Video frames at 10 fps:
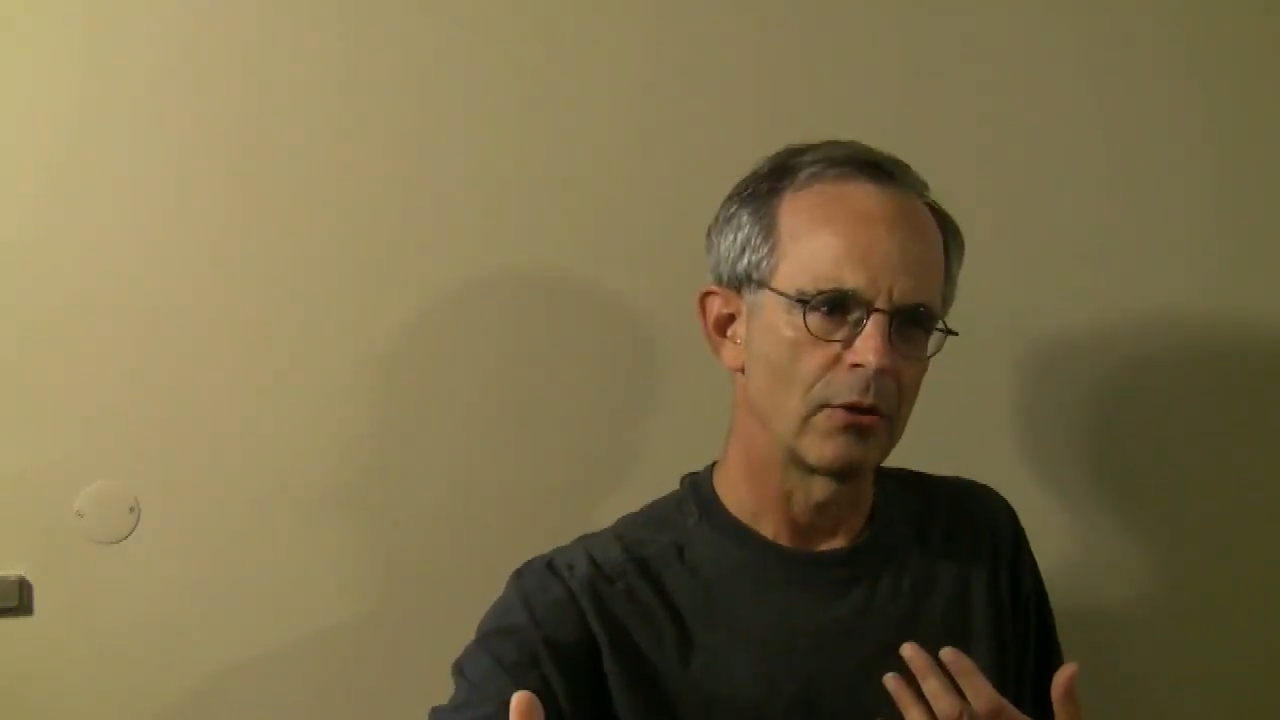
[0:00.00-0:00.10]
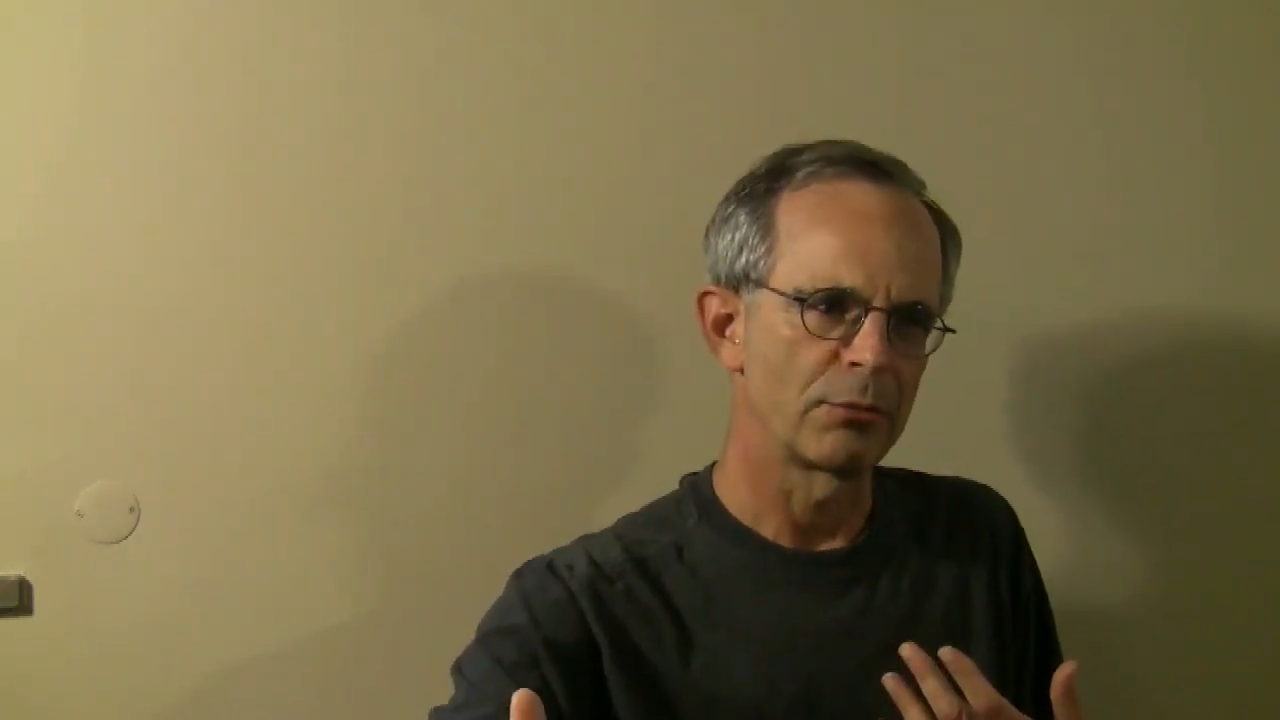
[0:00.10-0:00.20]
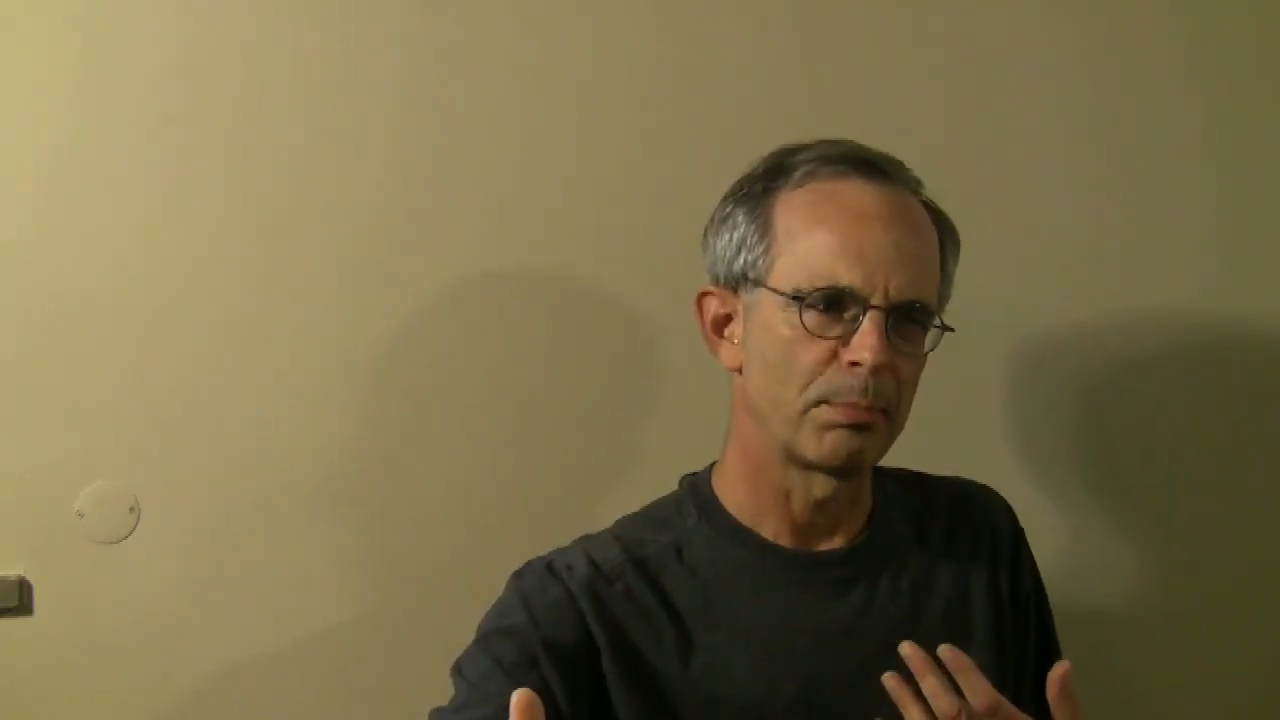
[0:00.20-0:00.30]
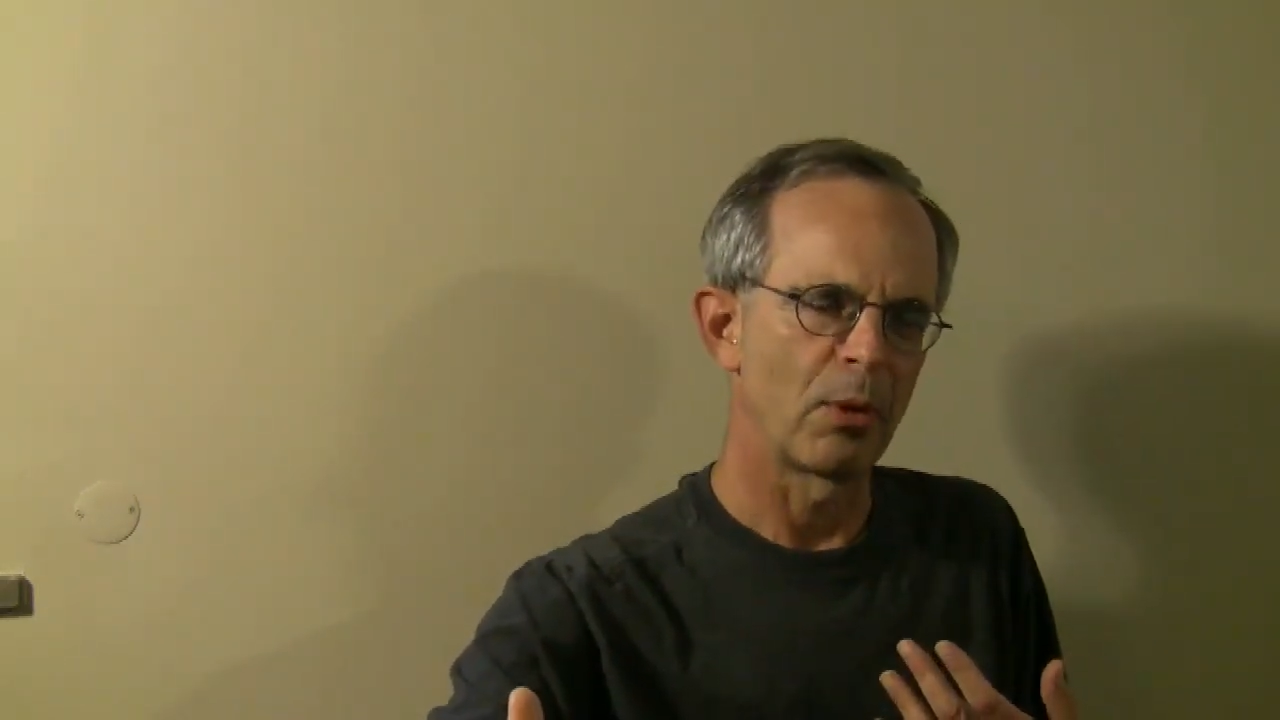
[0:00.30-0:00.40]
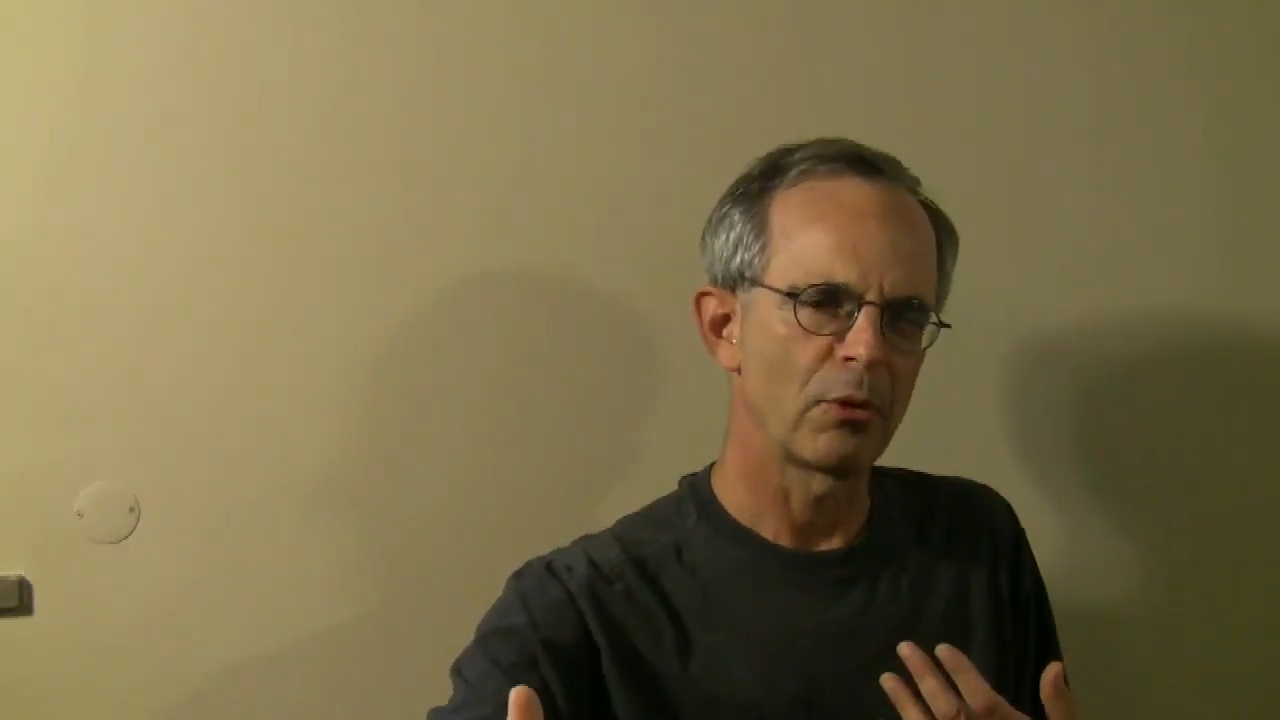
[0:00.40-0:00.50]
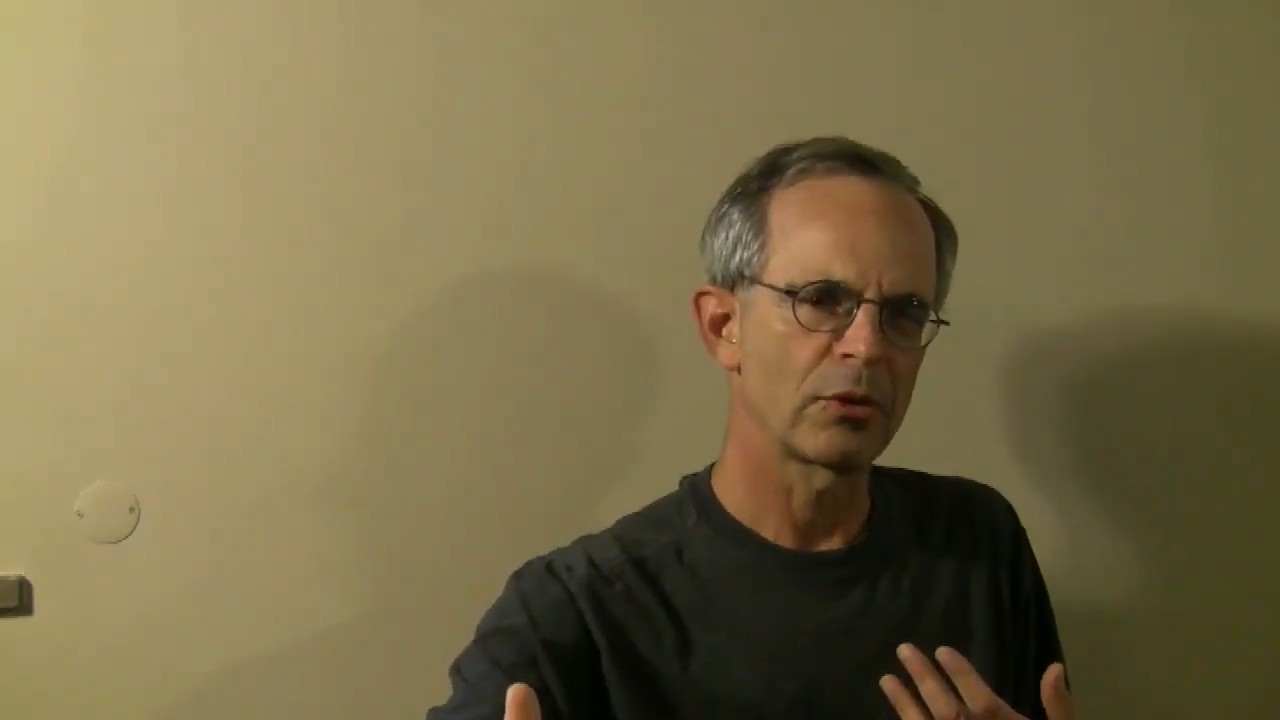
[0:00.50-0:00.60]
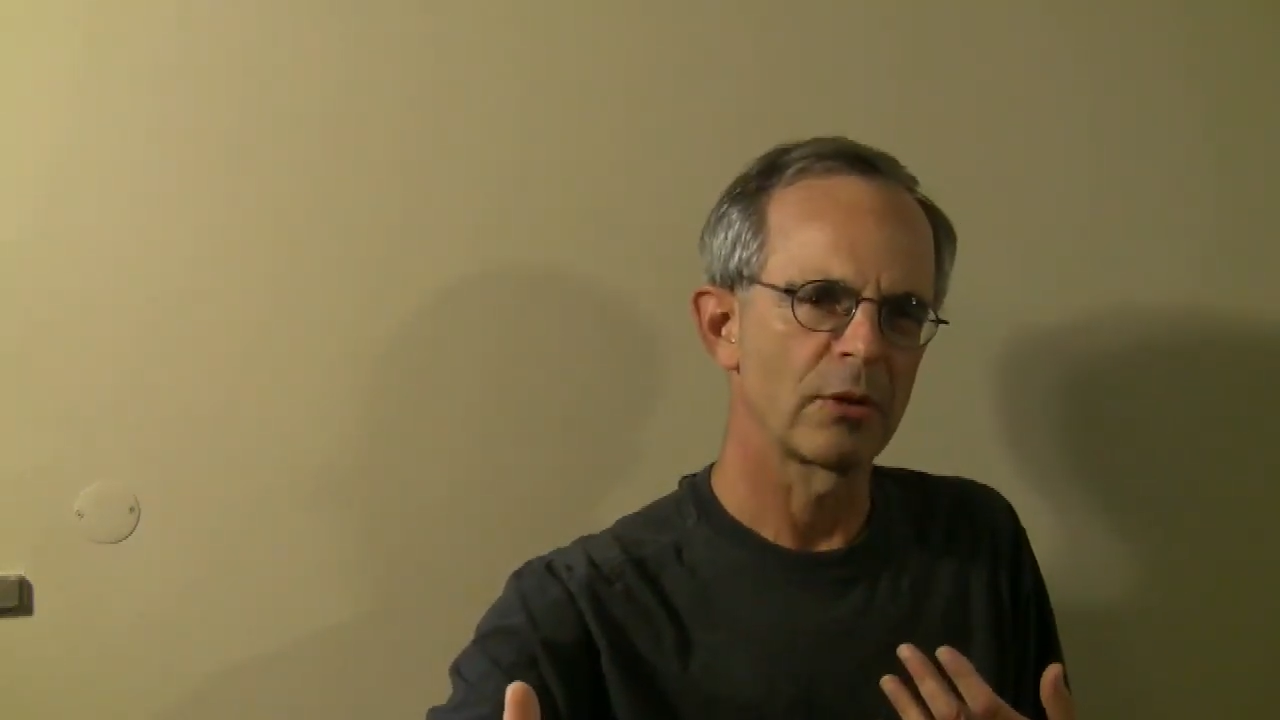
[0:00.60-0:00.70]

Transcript: suppose